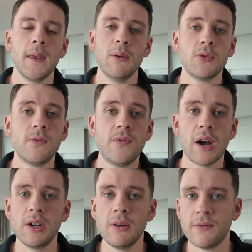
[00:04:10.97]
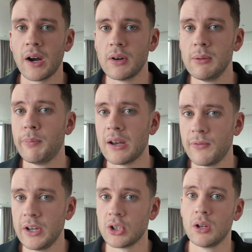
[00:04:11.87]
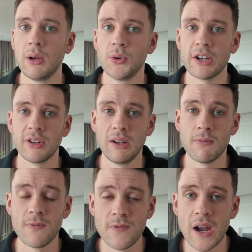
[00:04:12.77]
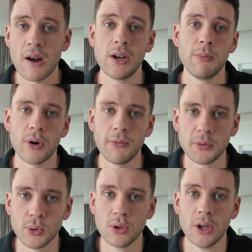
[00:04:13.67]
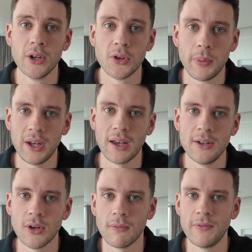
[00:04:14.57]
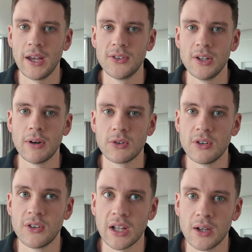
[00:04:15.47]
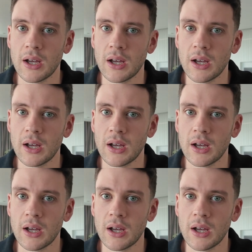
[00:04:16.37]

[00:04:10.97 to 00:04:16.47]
it was very, very beneficial, and it was actually very profitable to be a non-VAT registered seller.